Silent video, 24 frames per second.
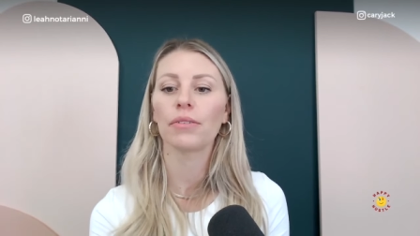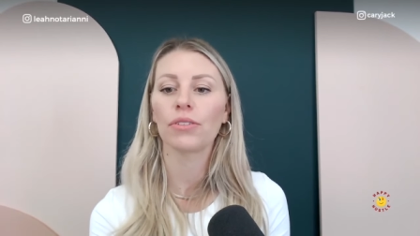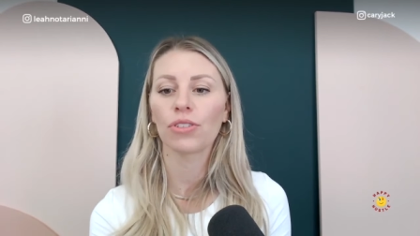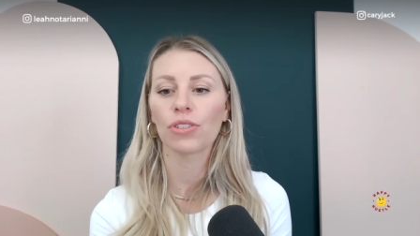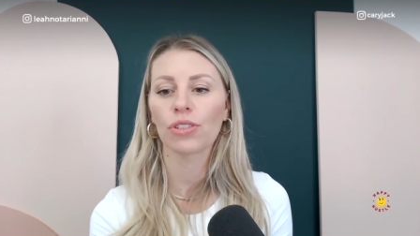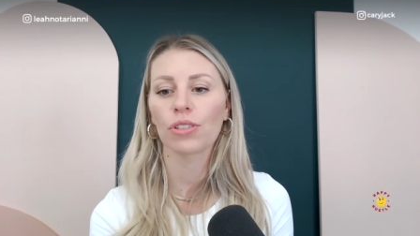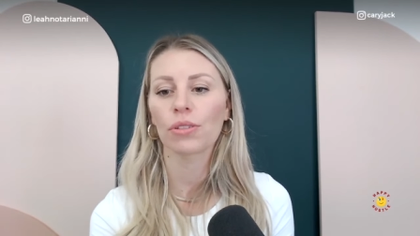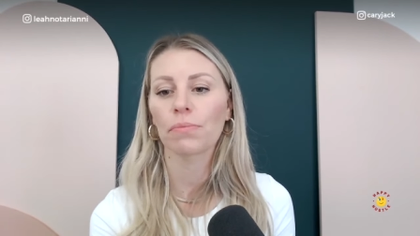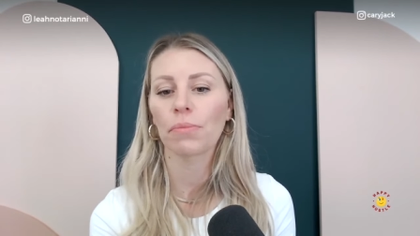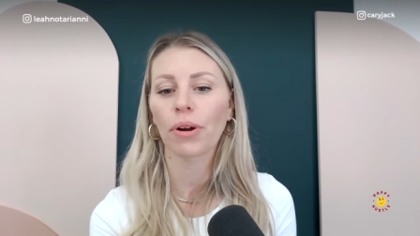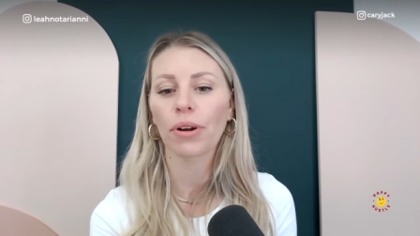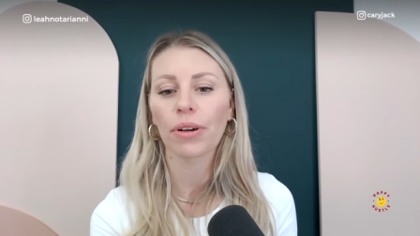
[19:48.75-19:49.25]

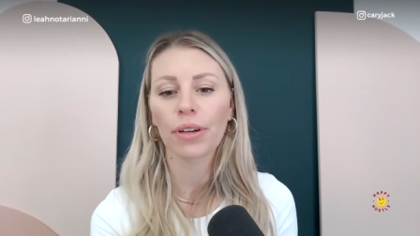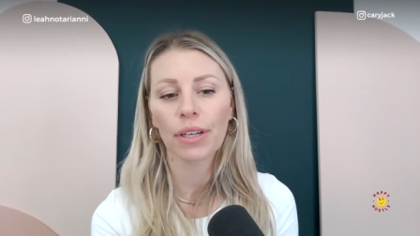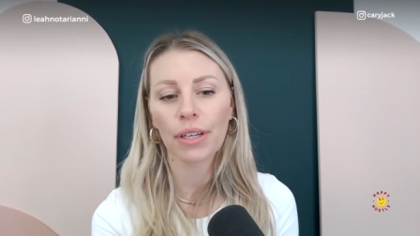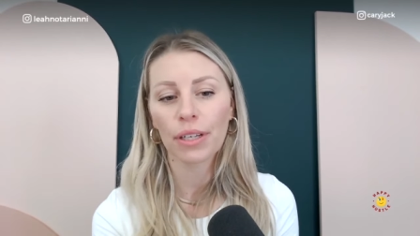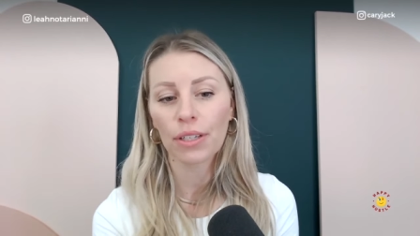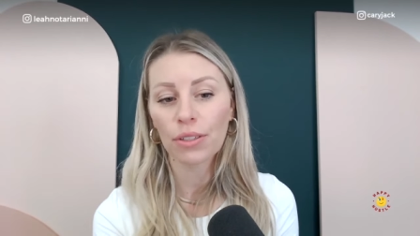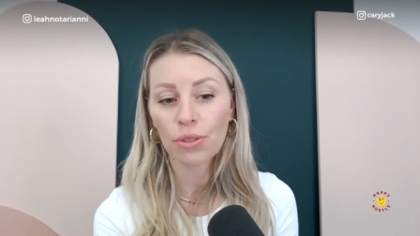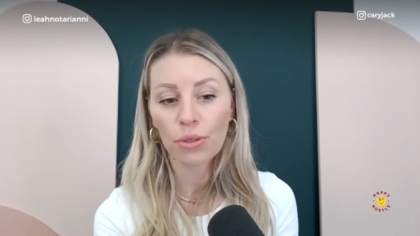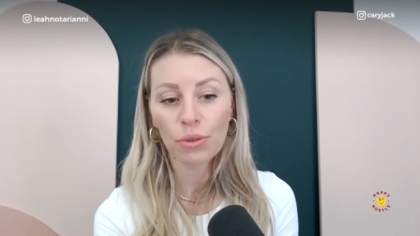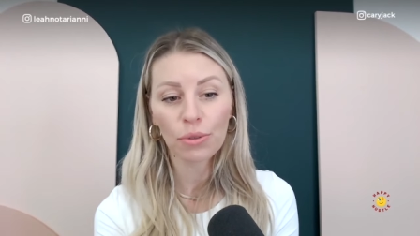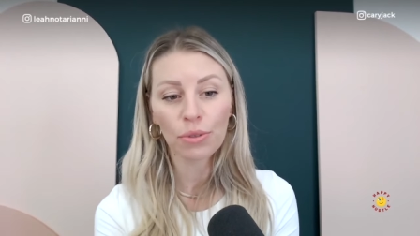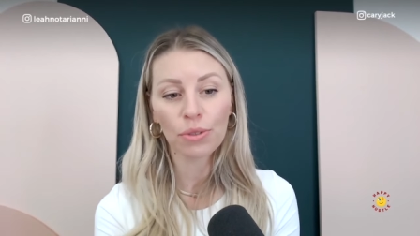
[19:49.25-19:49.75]
just
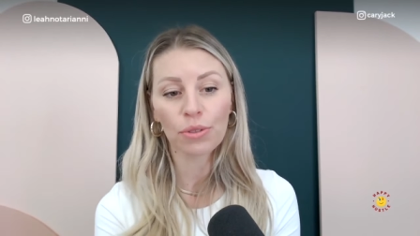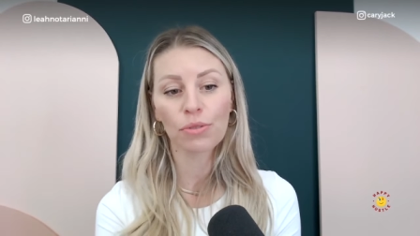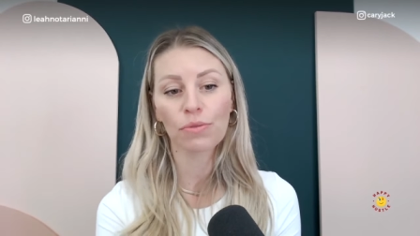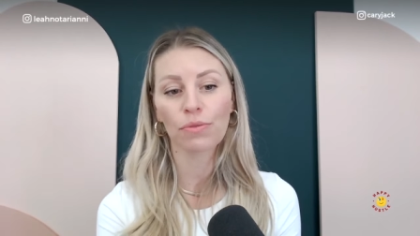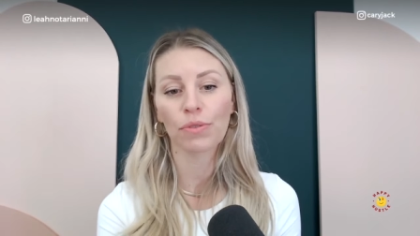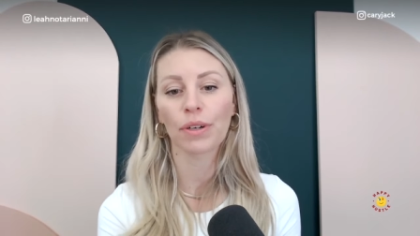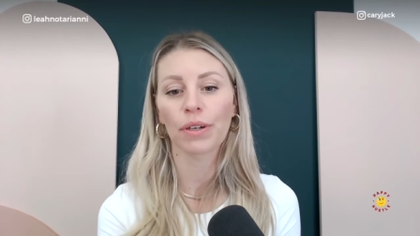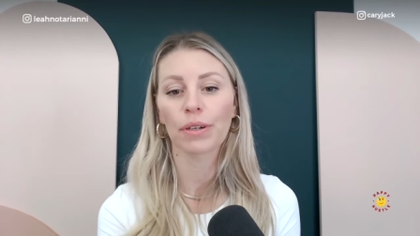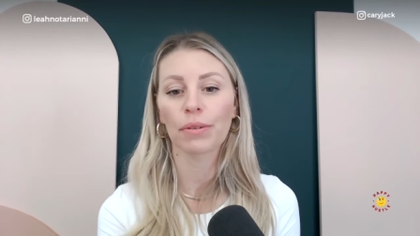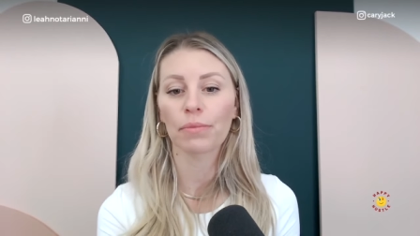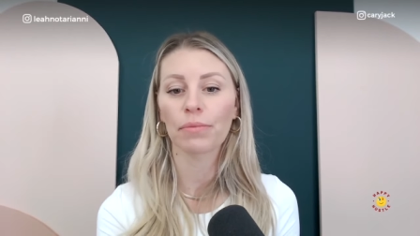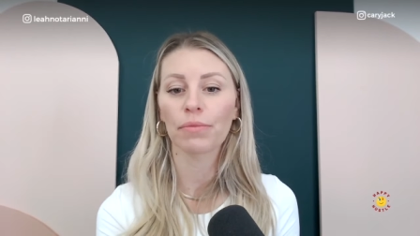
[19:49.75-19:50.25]
marketing tools
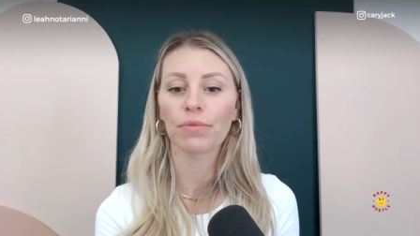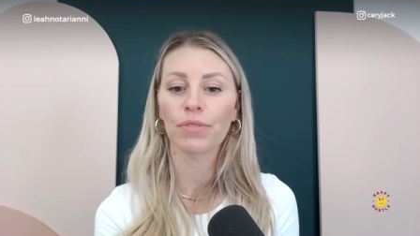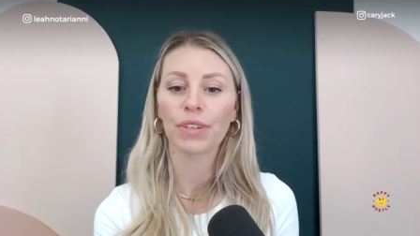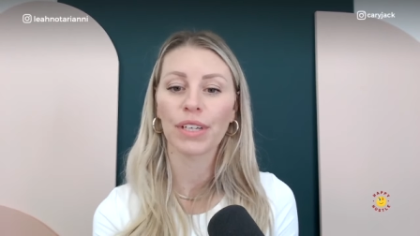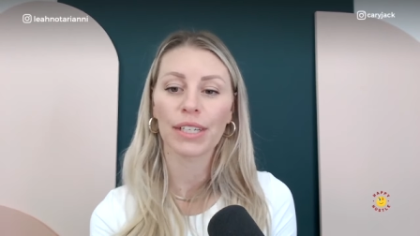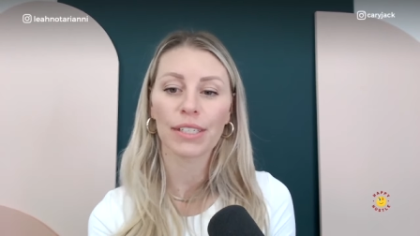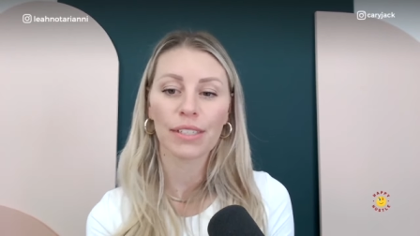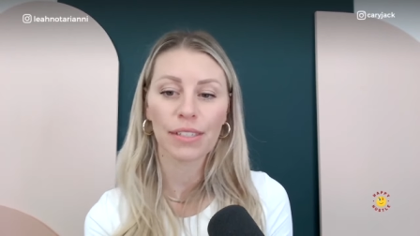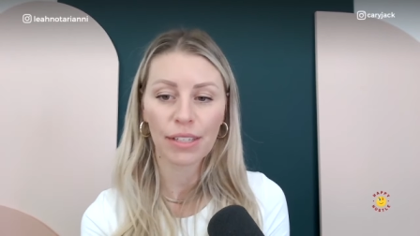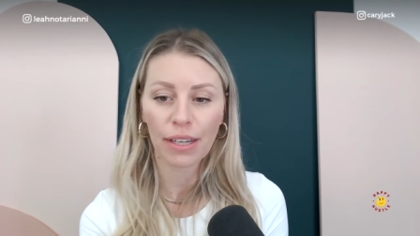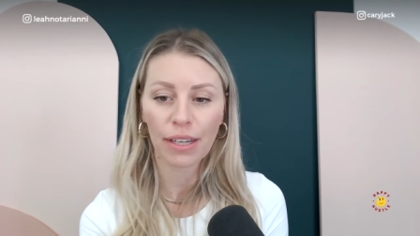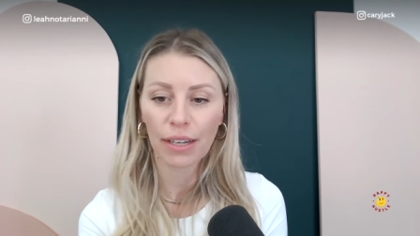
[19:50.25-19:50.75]
from
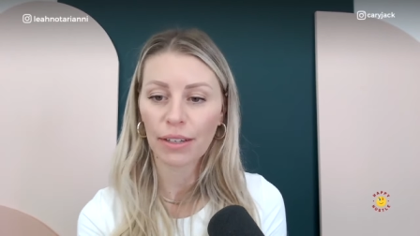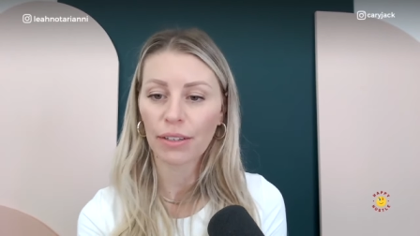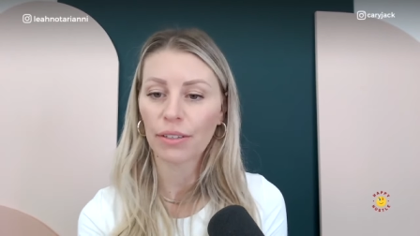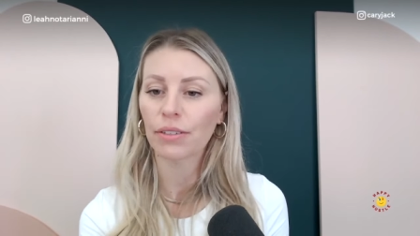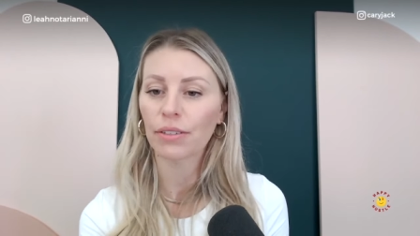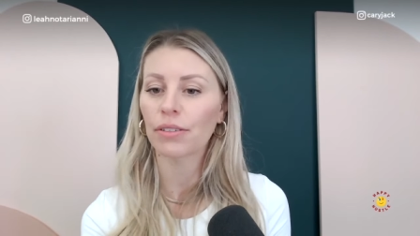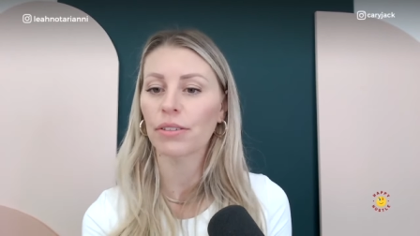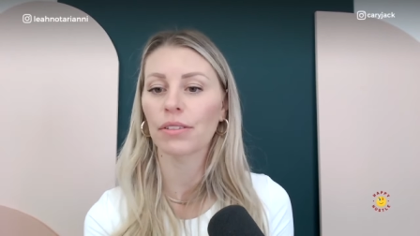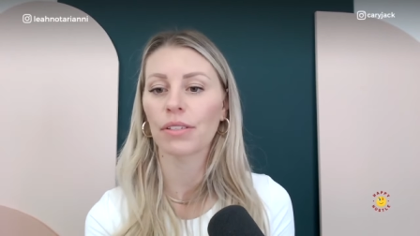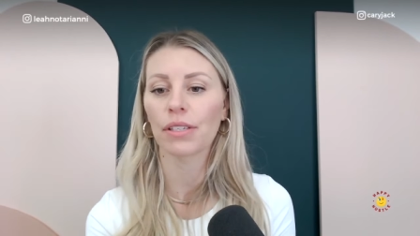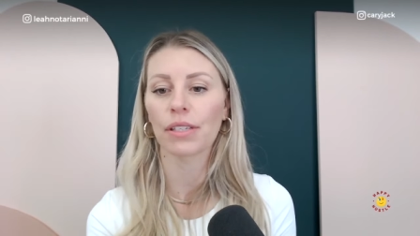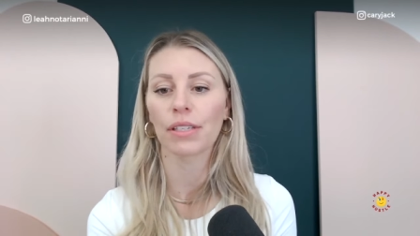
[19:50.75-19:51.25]

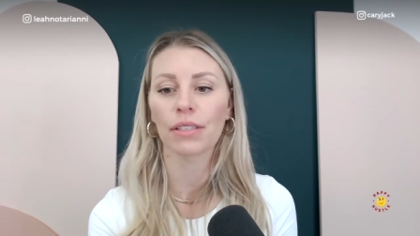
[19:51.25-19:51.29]
VSLs